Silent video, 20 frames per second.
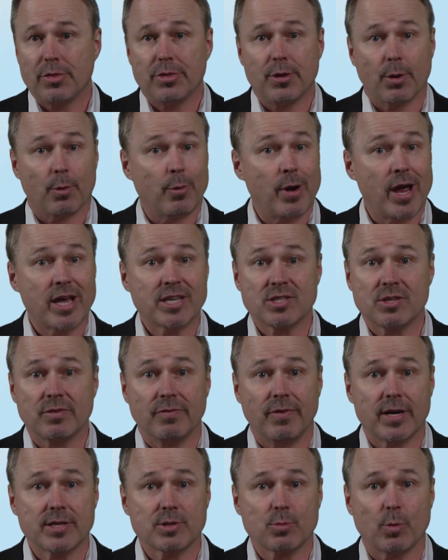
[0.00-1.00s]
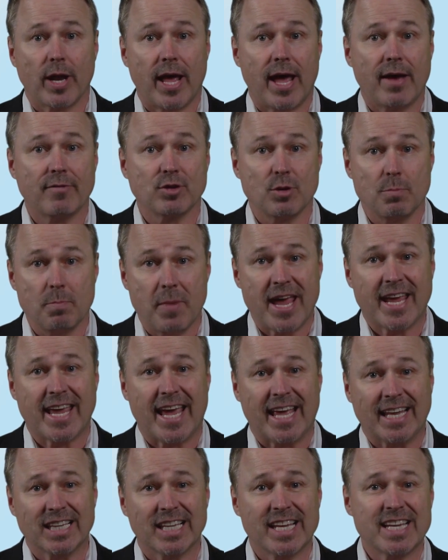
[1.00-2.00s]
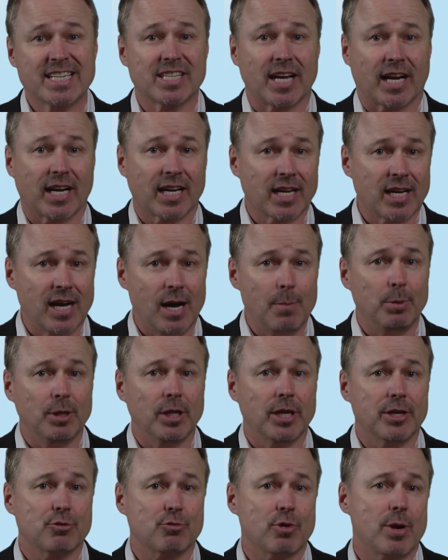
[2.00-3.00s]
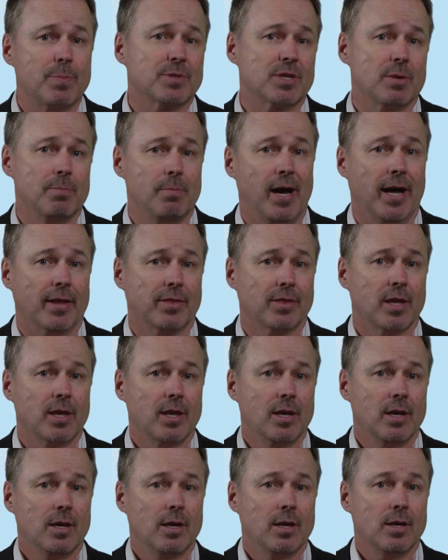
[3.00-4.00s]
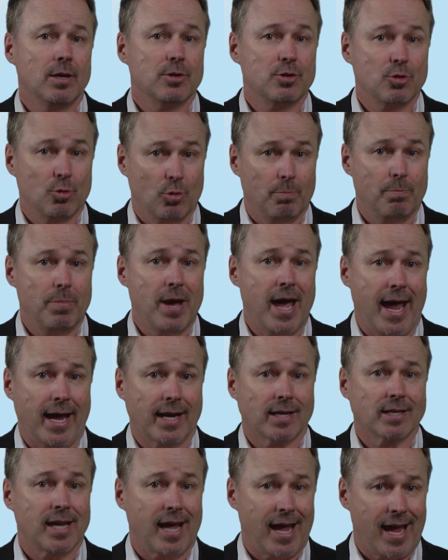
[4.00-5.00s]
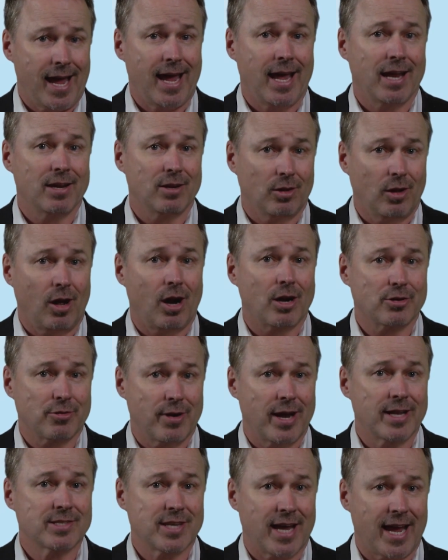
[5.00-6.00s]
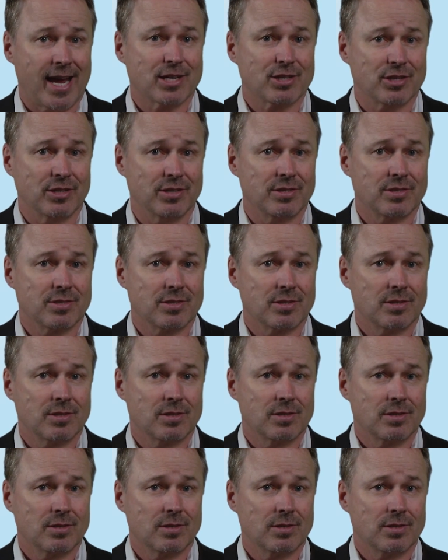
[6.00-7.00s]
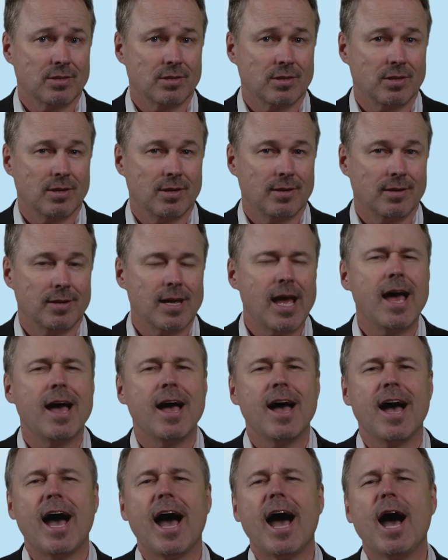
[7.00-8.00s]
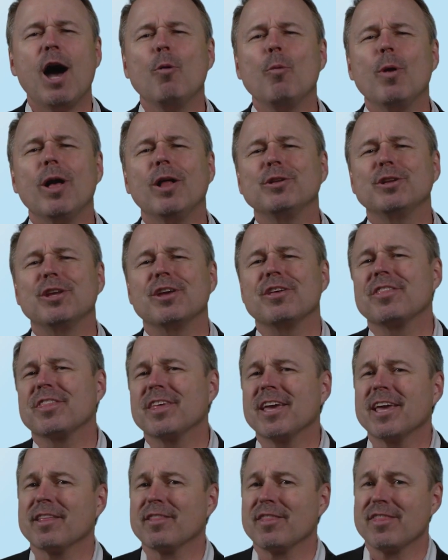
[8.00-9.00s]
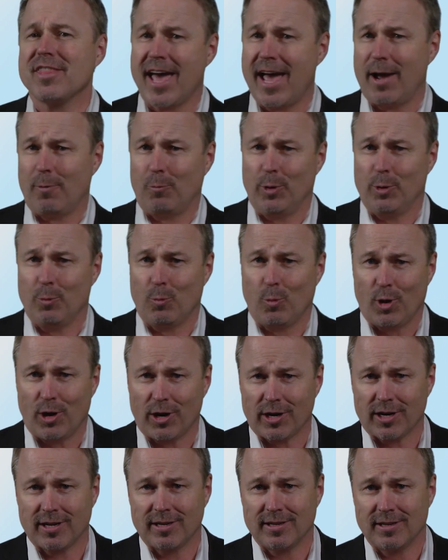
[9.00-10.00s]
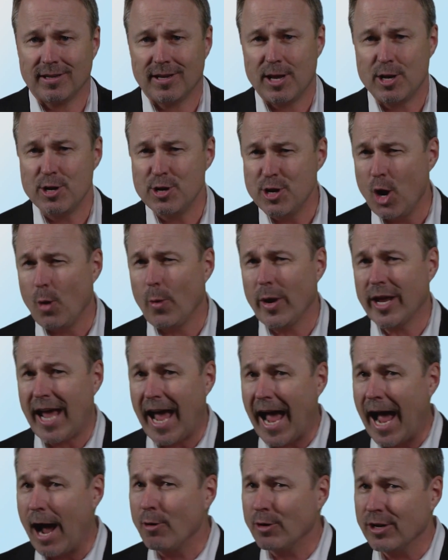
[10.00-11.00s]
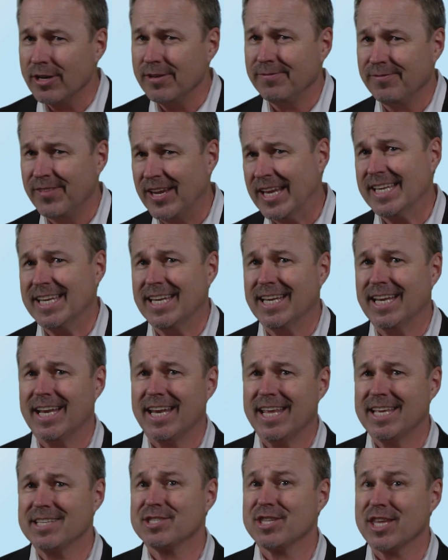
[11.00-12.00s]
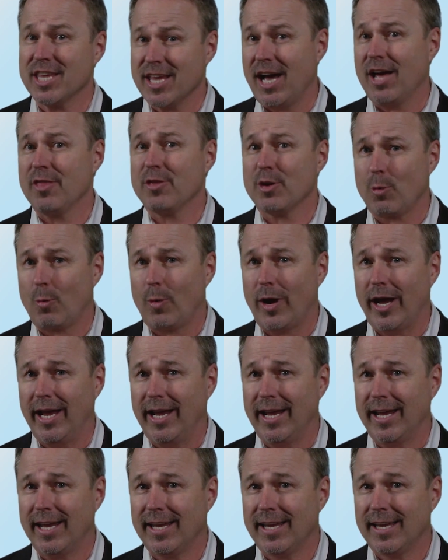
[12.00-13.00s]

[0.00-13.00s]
The rest of us would have to make at least a couple of trips a month to a bank to handle our transactions. How well do you think that would work, knowing how convenient it is the other way?